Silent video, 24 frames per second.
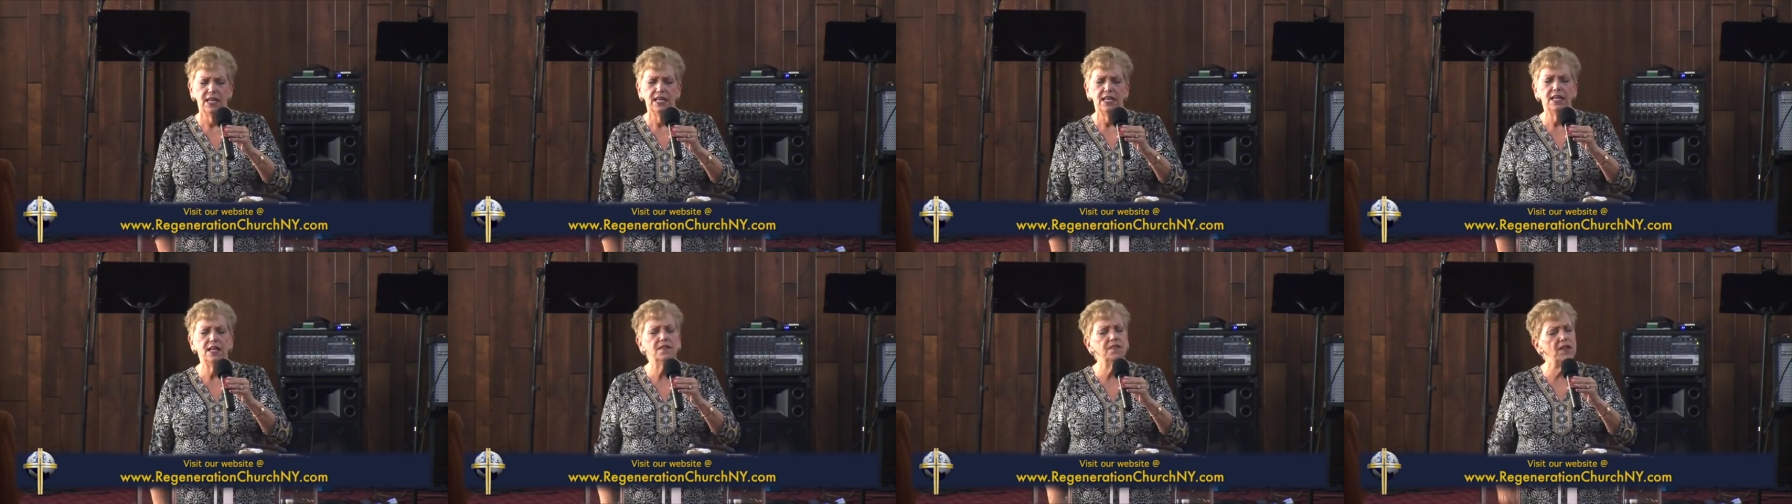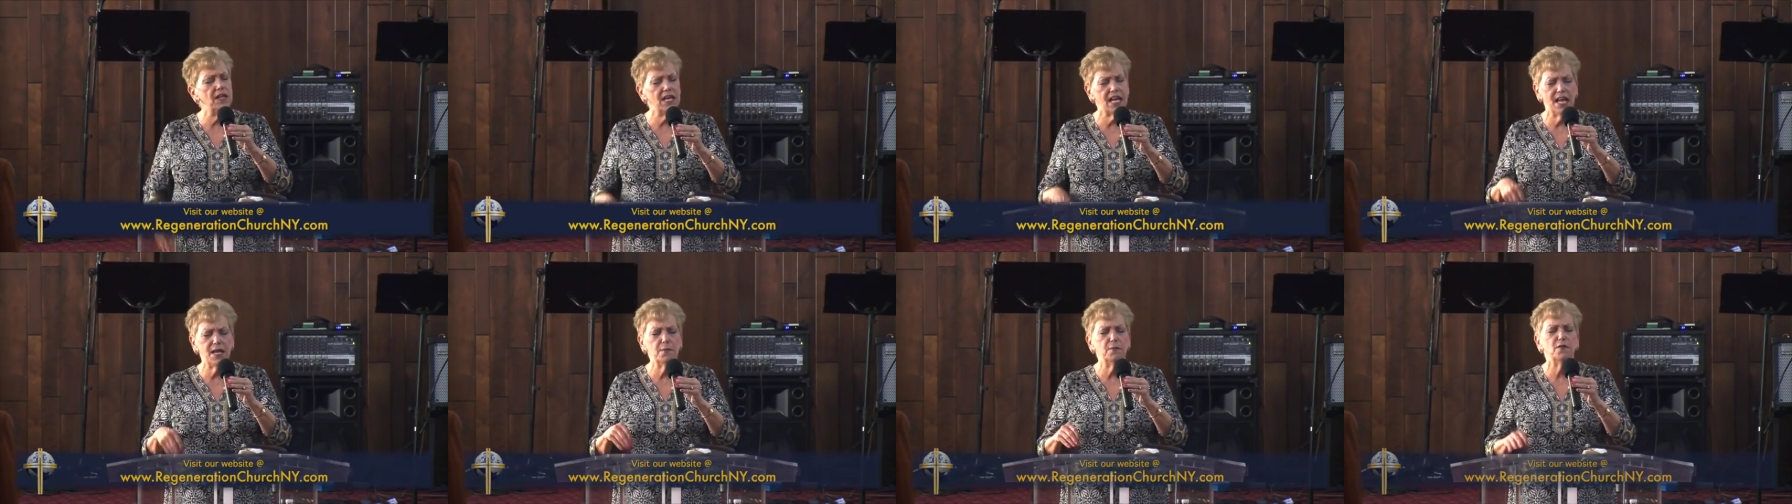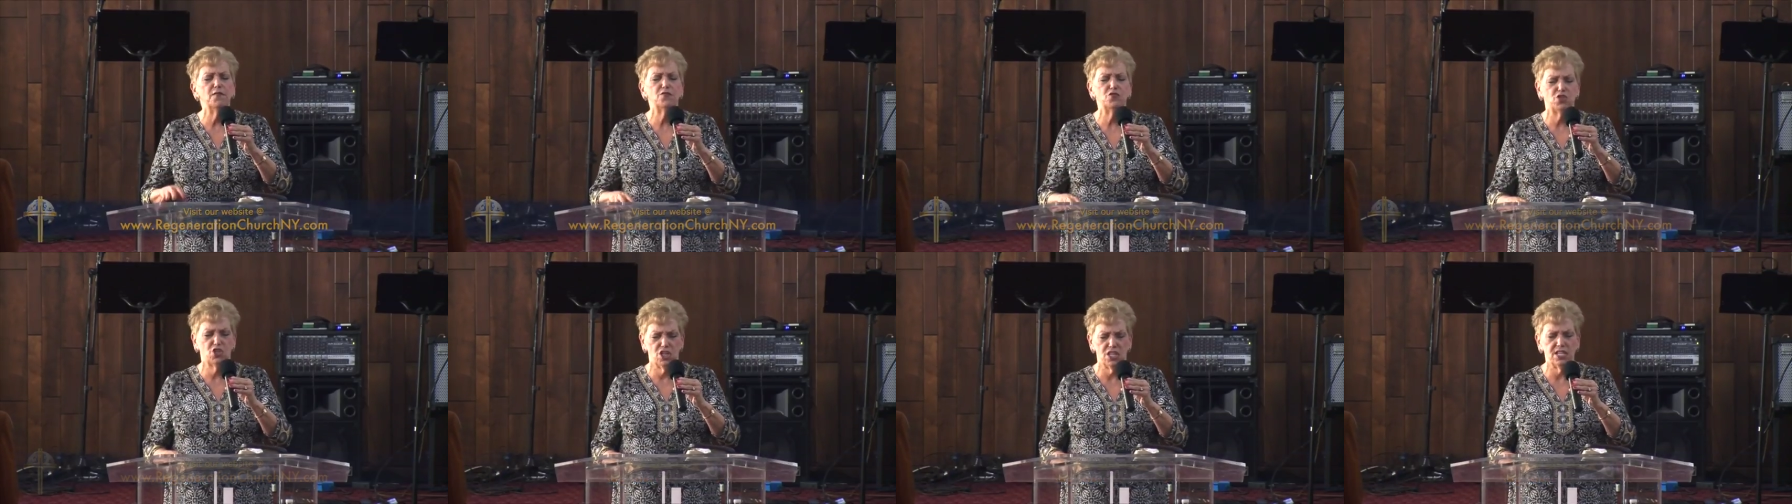In the name
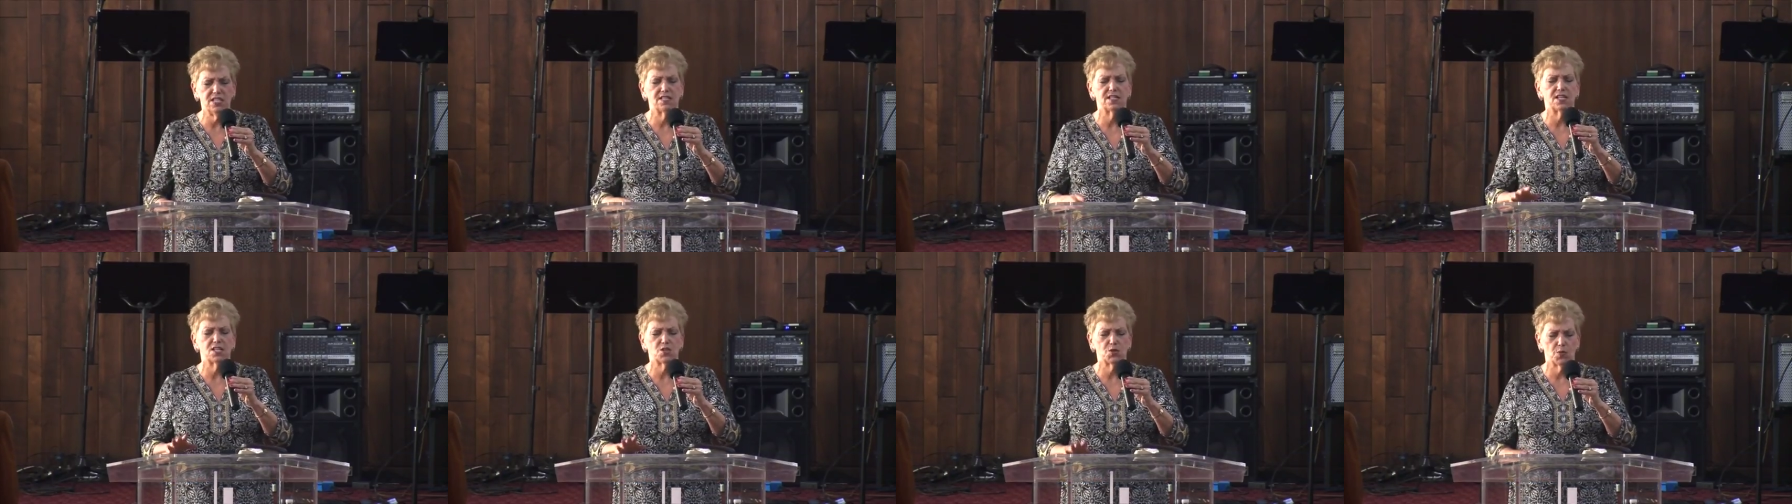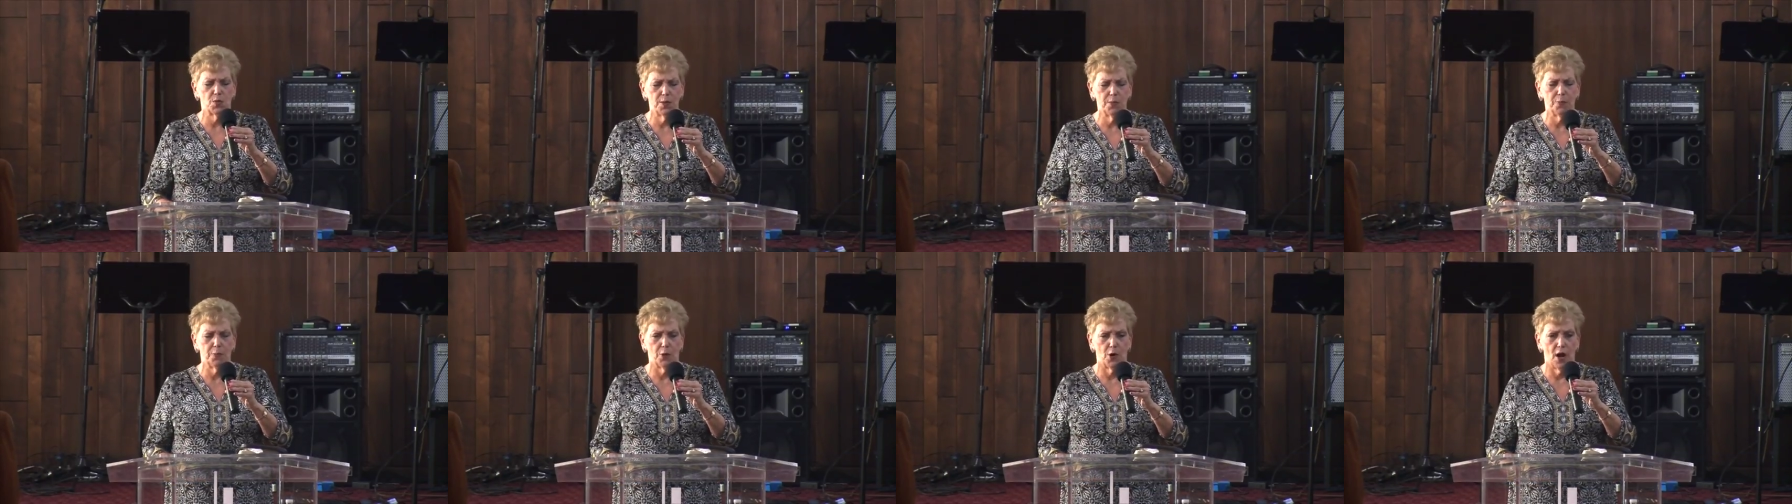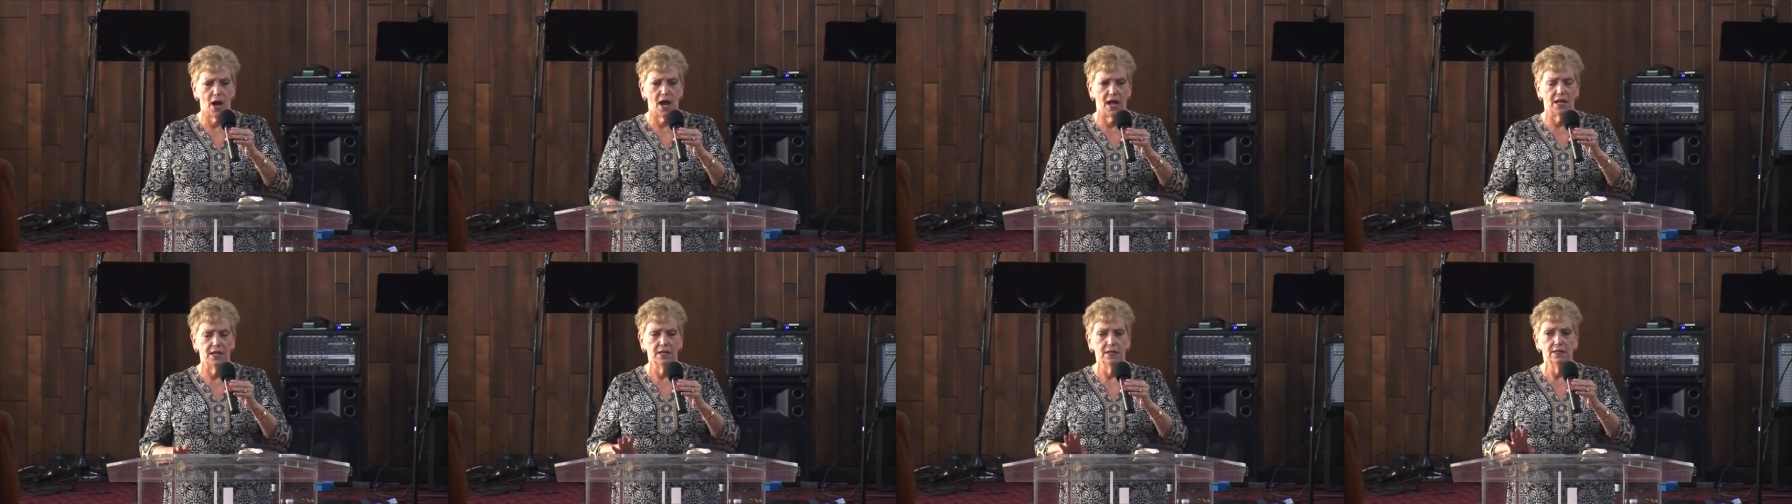of Jesus, we
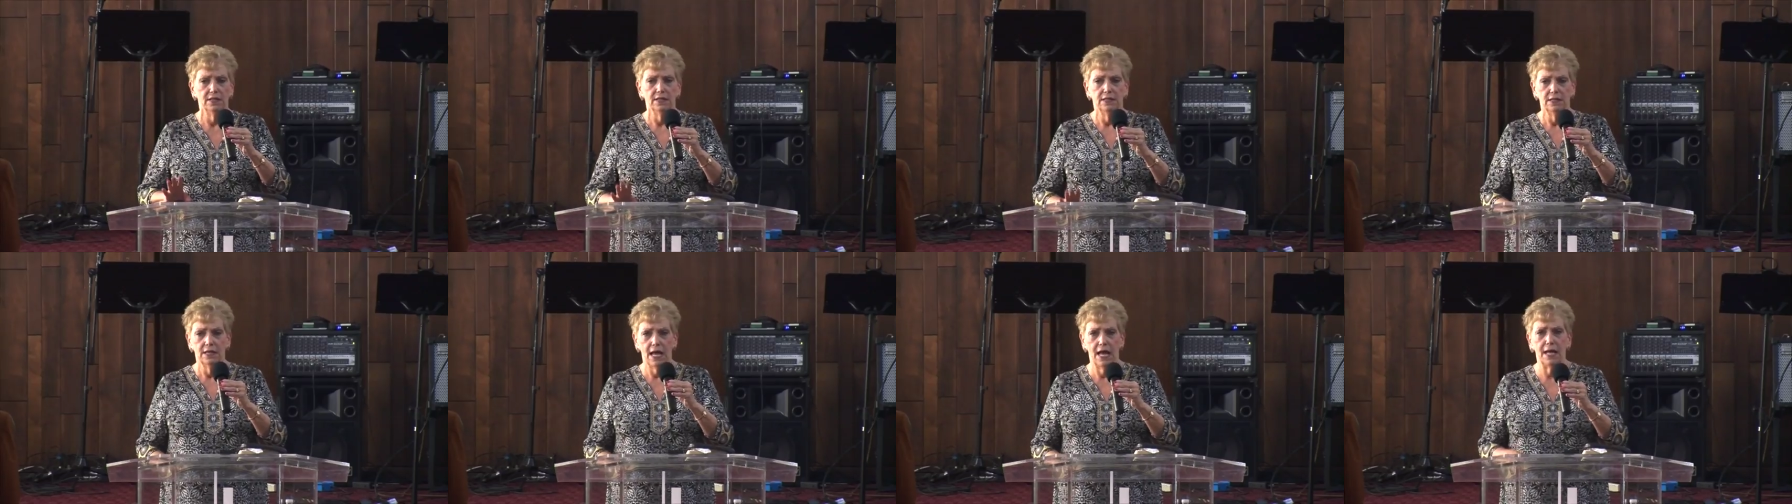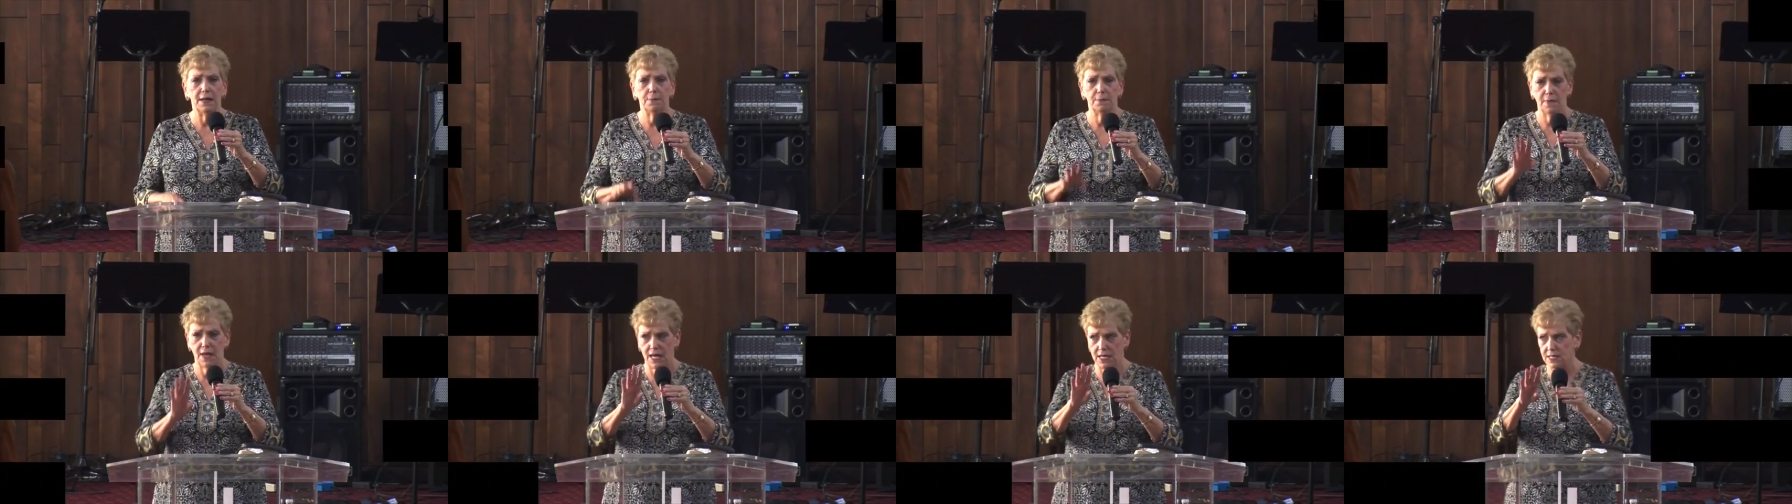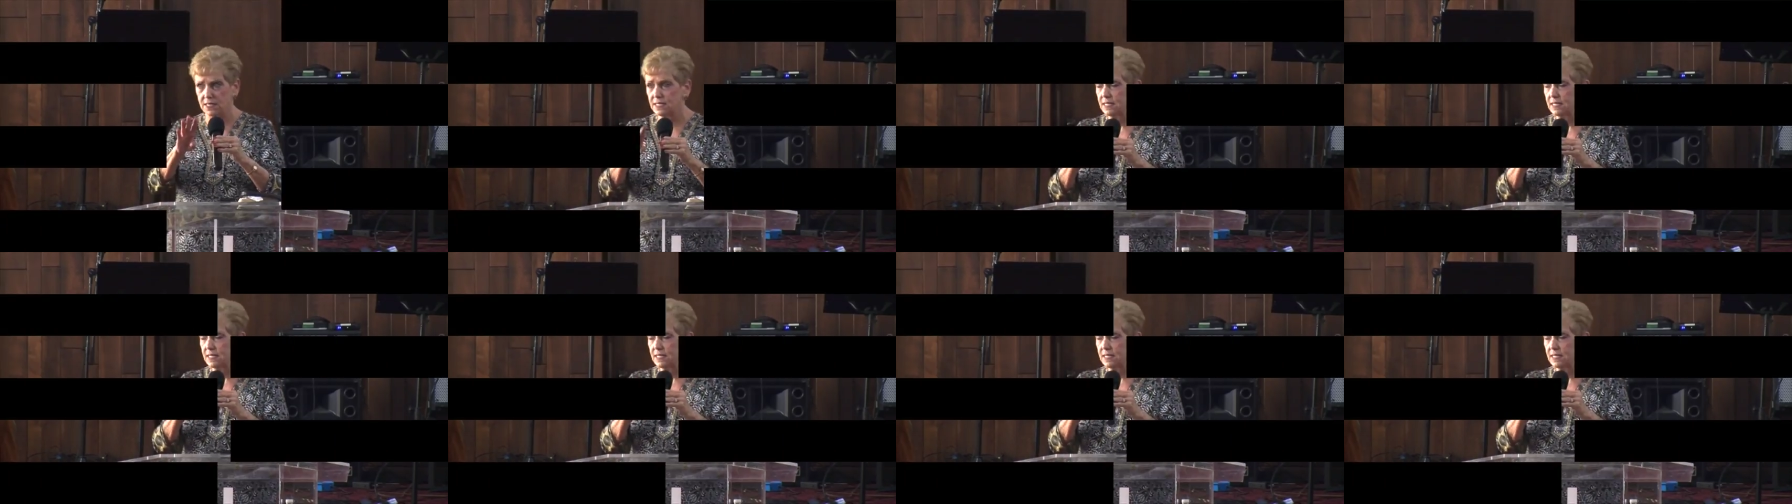pray. Amen.